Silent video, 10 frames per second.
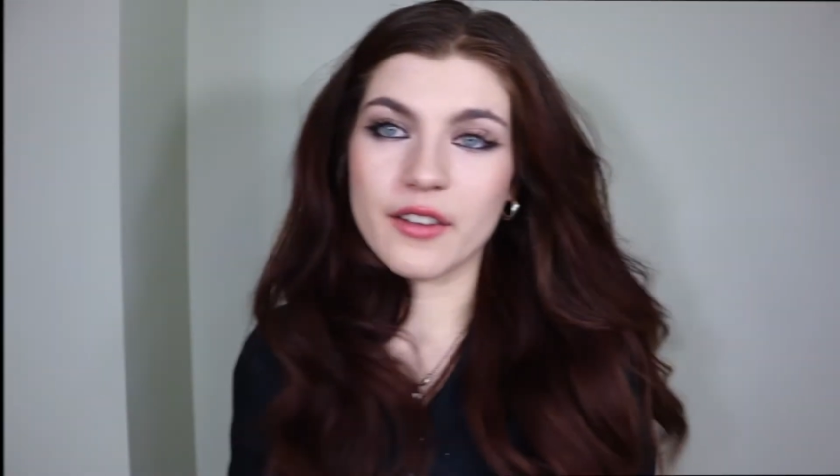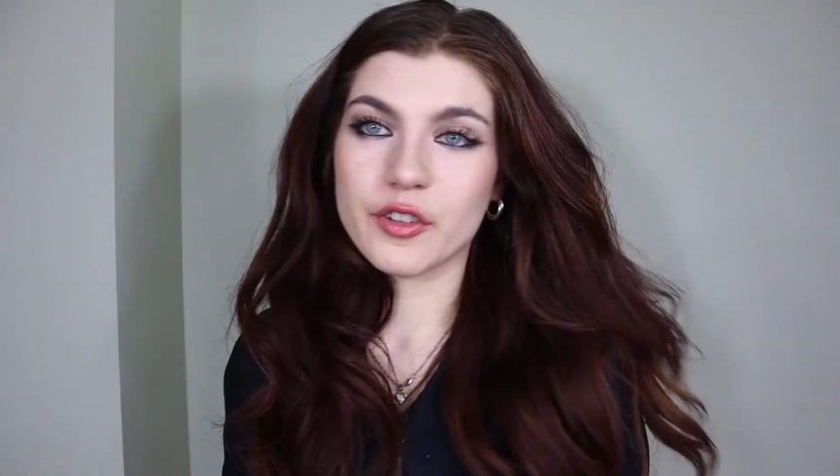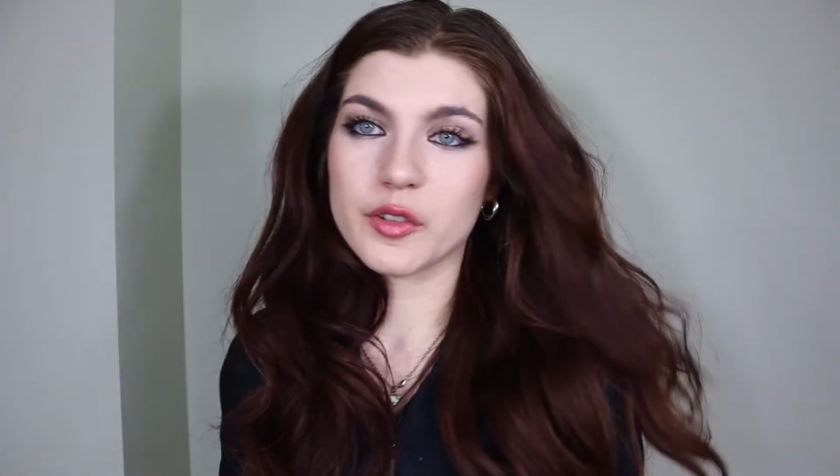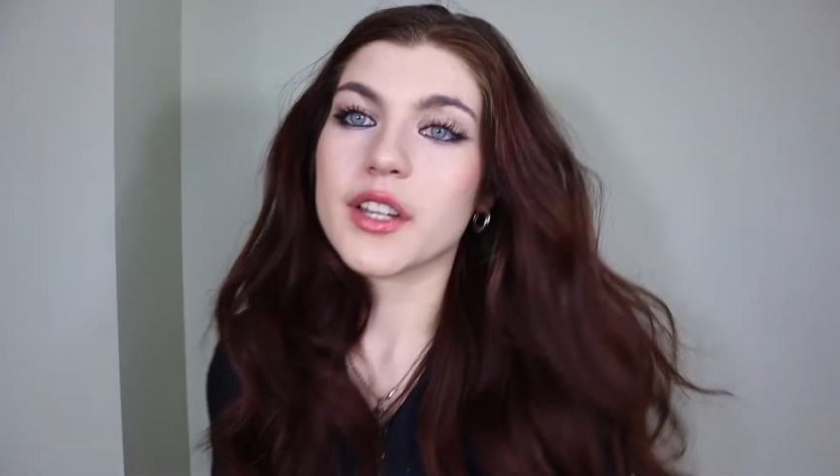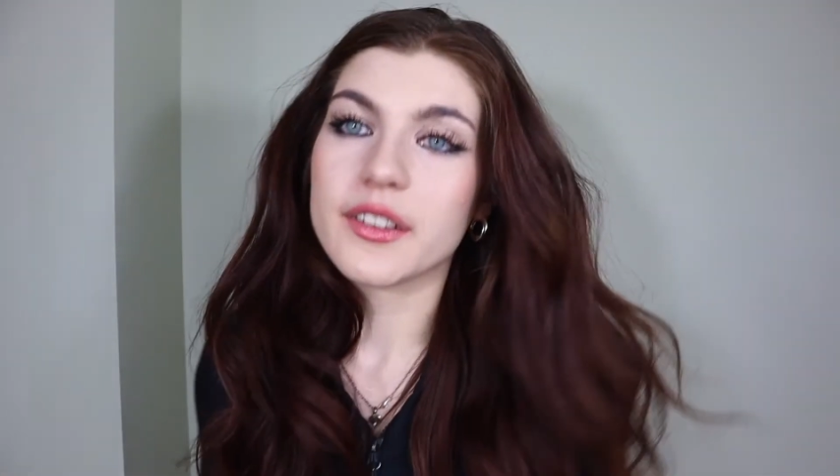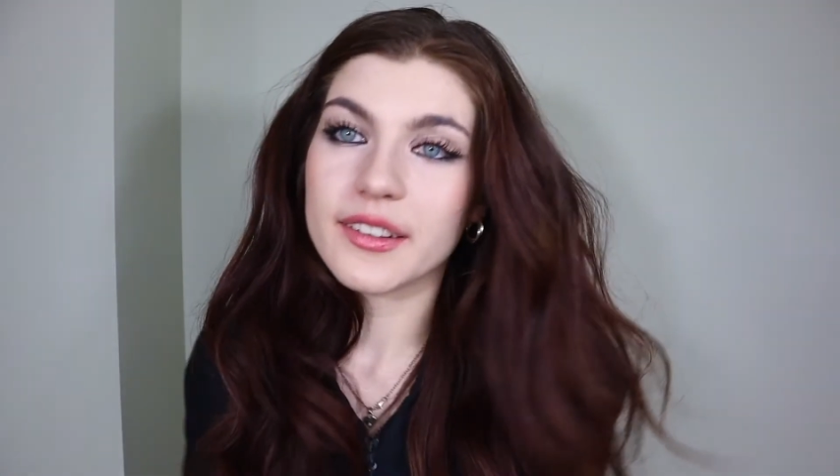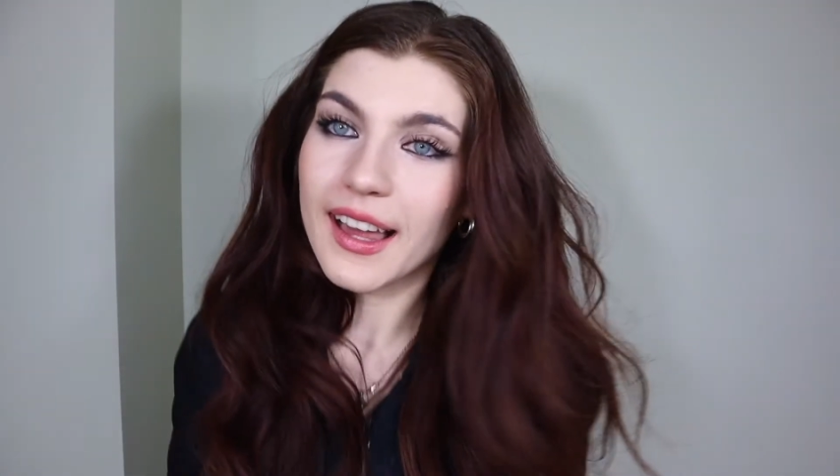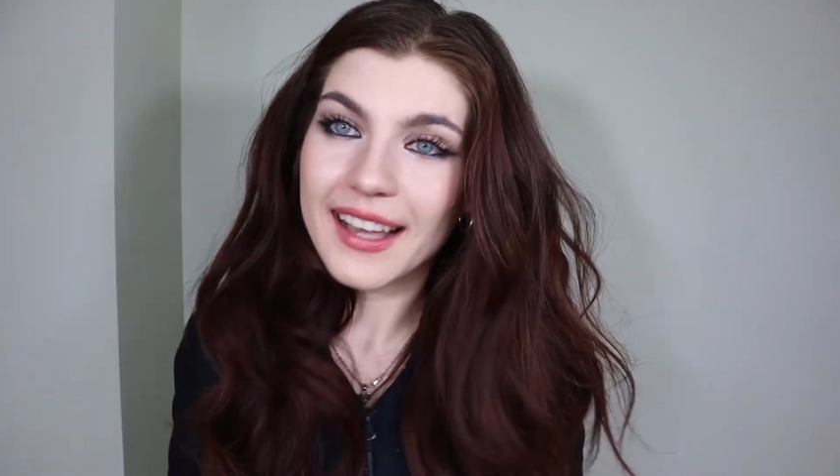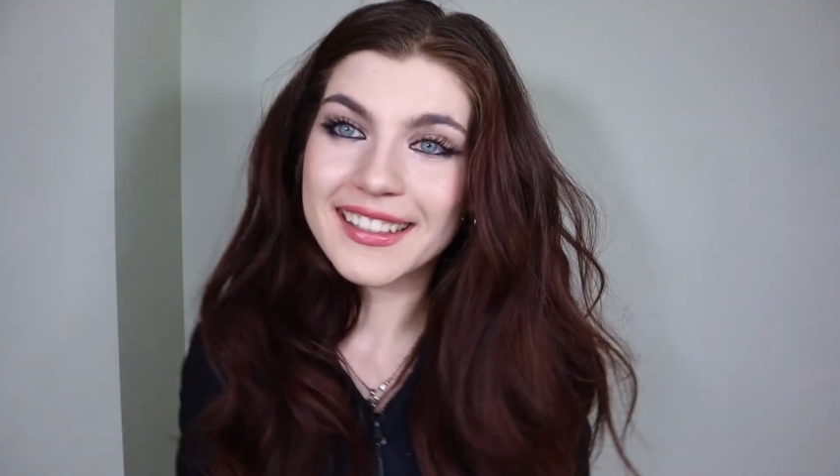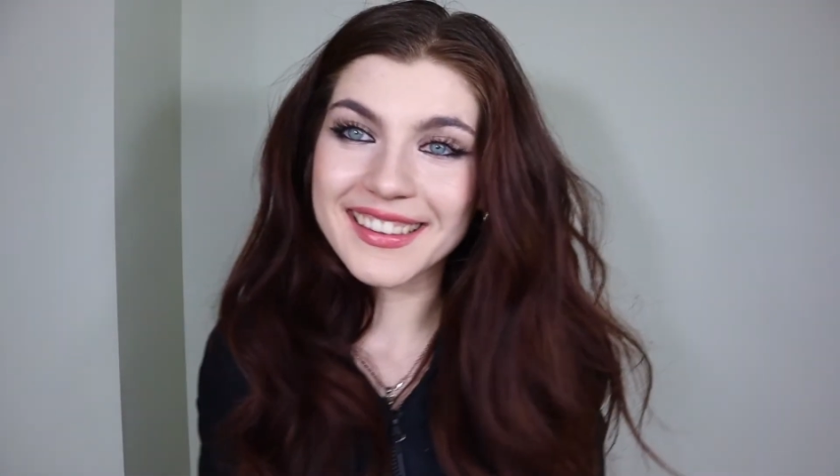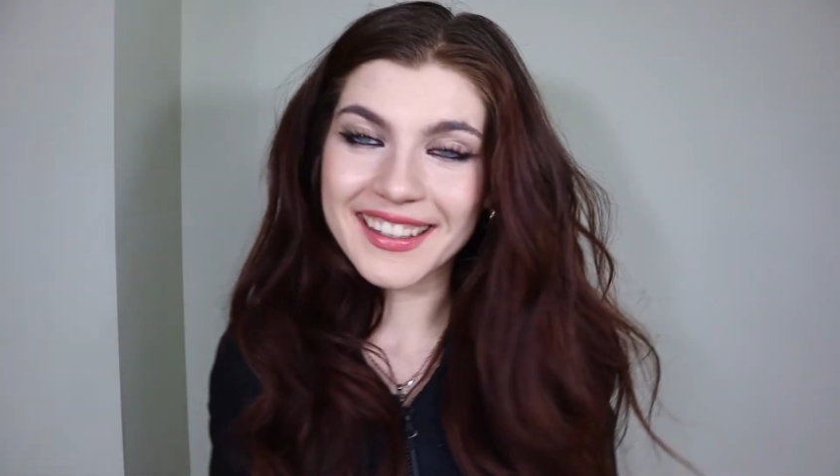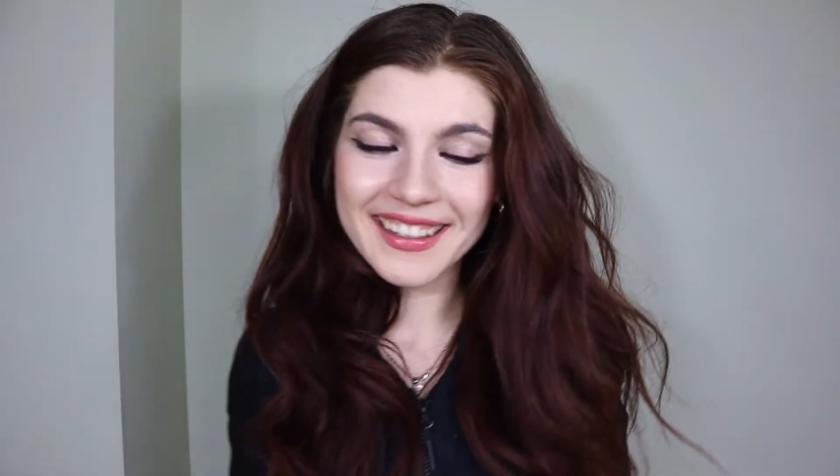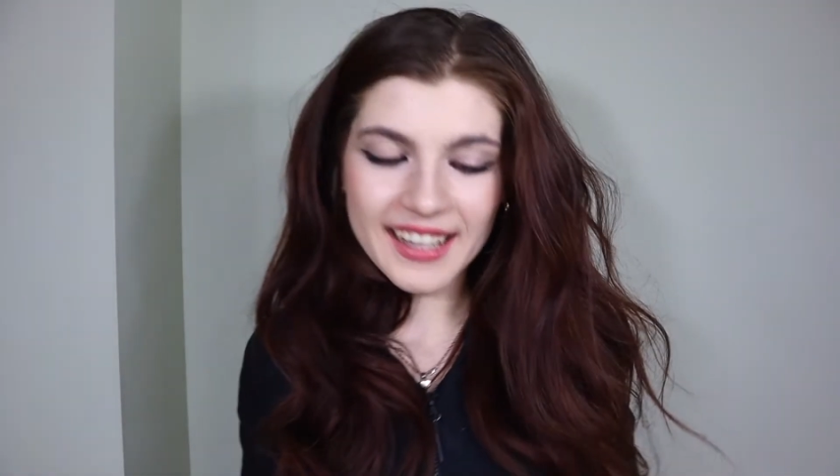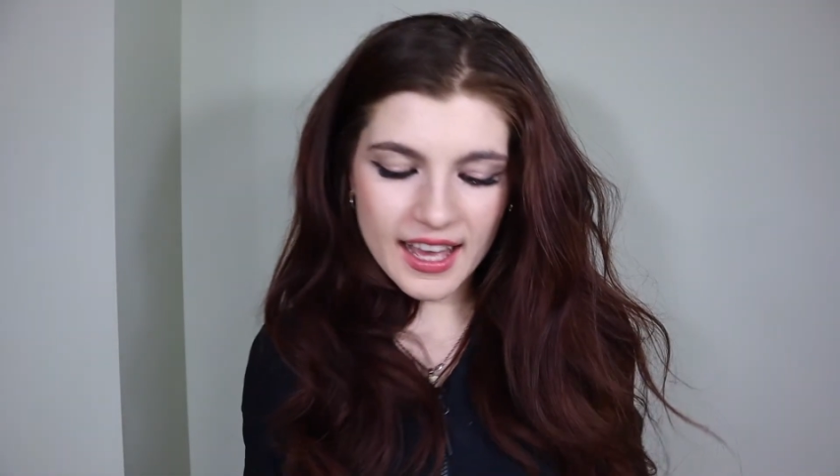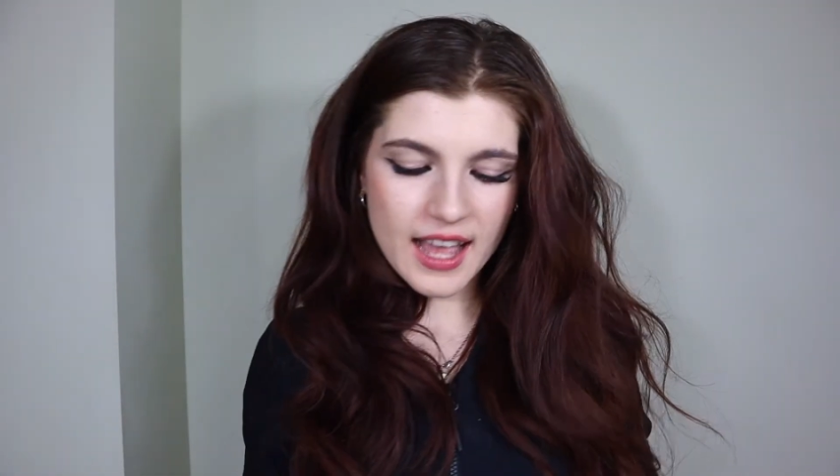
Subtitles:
for real, the last thing